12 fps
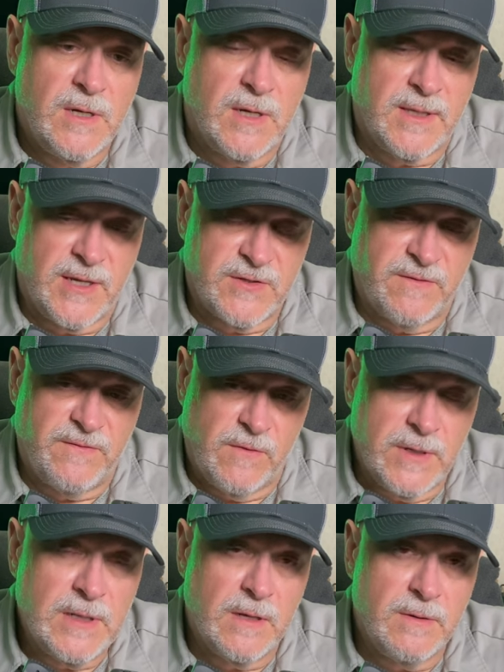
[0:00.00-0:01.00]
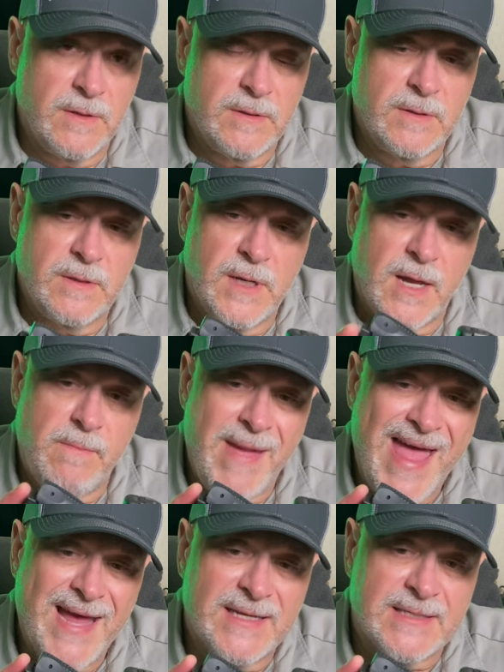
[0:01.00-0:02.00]
and that's a fully loaded uh,
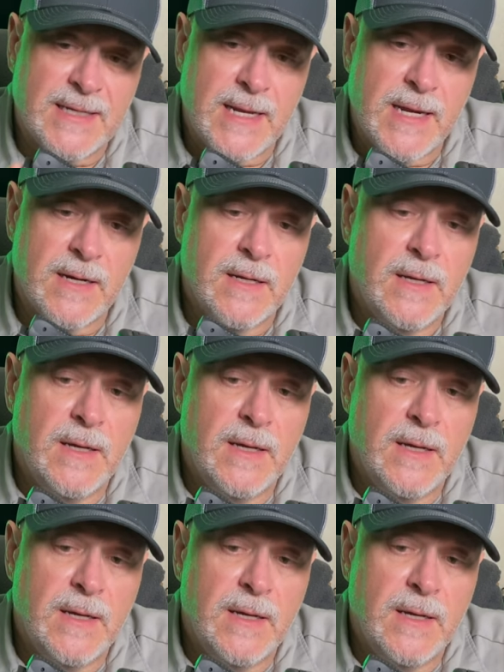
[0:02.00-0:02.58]
magazine.